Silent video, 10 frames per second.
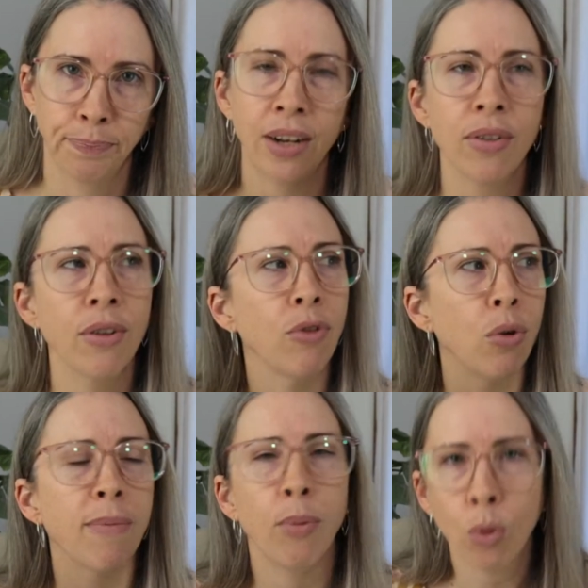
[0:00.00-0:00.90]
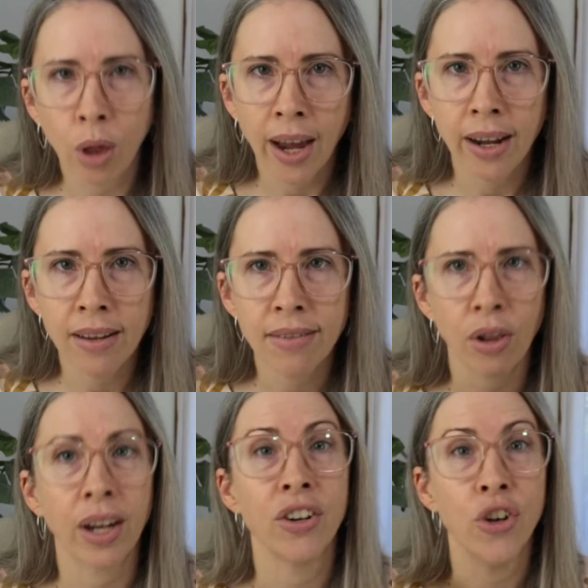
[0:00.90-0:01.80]
And also, of course, poor lighting, so
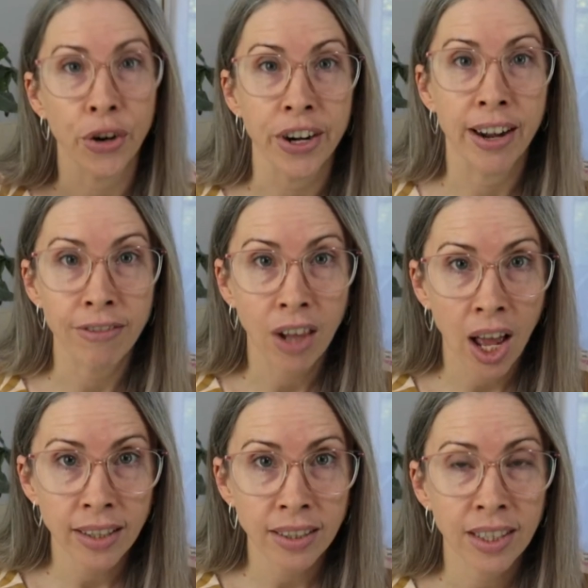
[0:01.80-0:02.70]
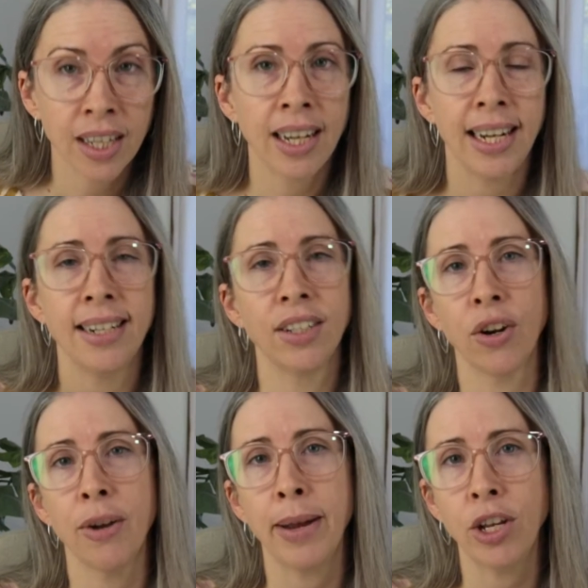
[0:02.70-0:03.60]
like not enough light, is
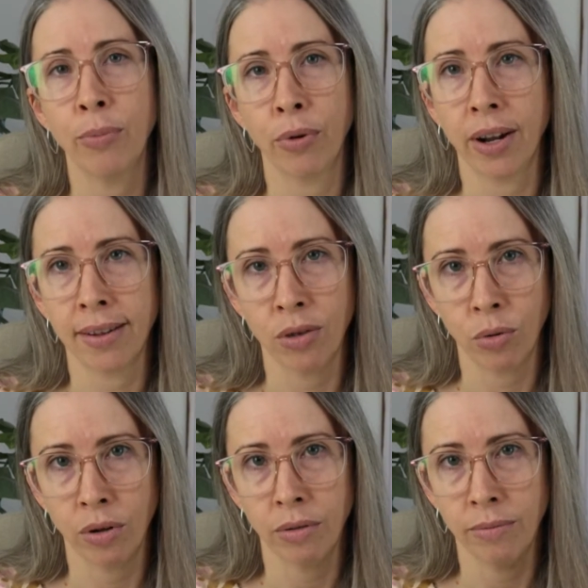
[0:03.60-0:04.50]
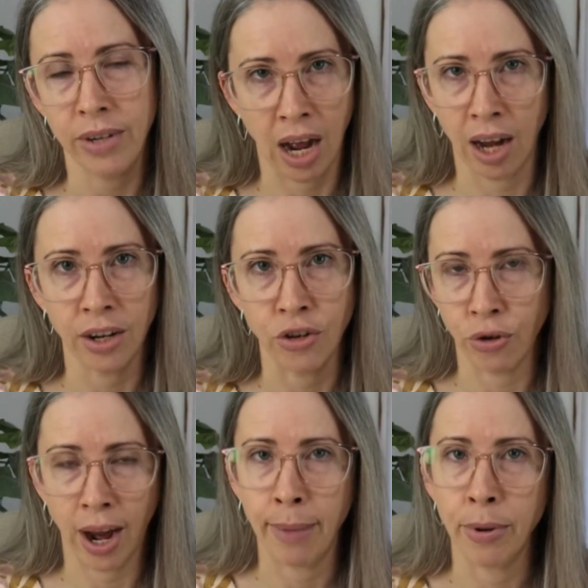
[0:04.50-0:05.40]
going to make your products look dark and
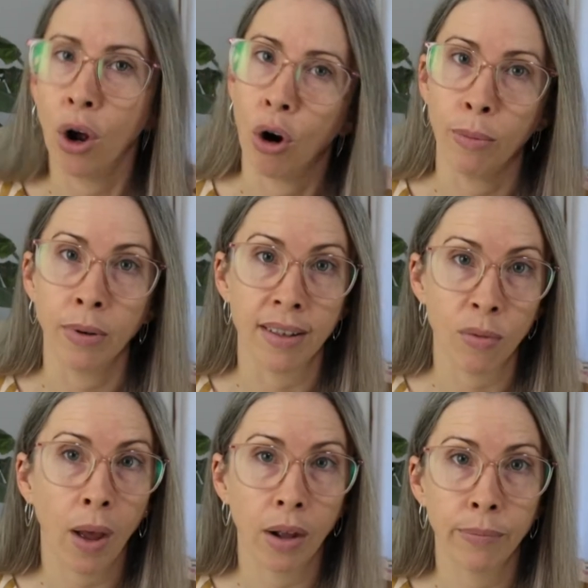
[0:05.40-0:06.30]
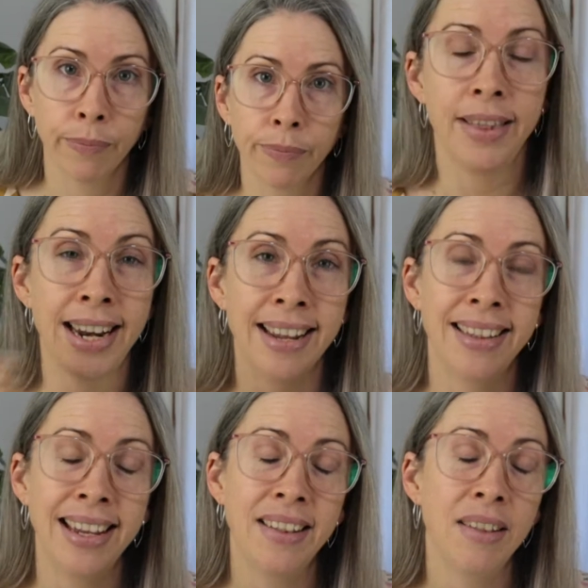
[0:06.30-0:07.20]
drab and horrible as well. The next
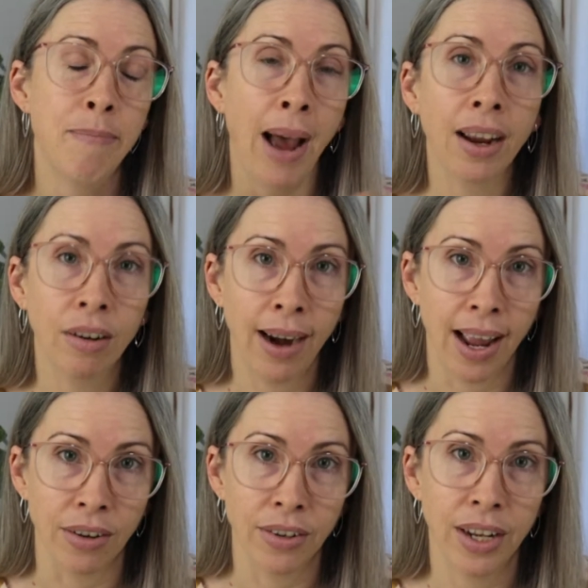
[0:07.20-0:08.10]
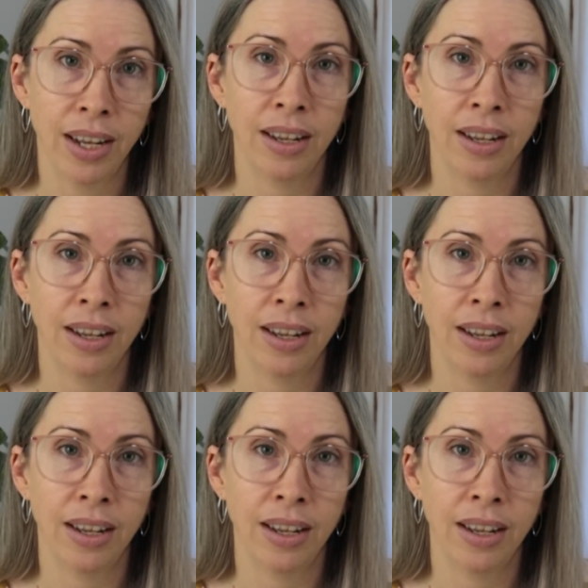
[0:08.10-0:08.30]
thing is the background.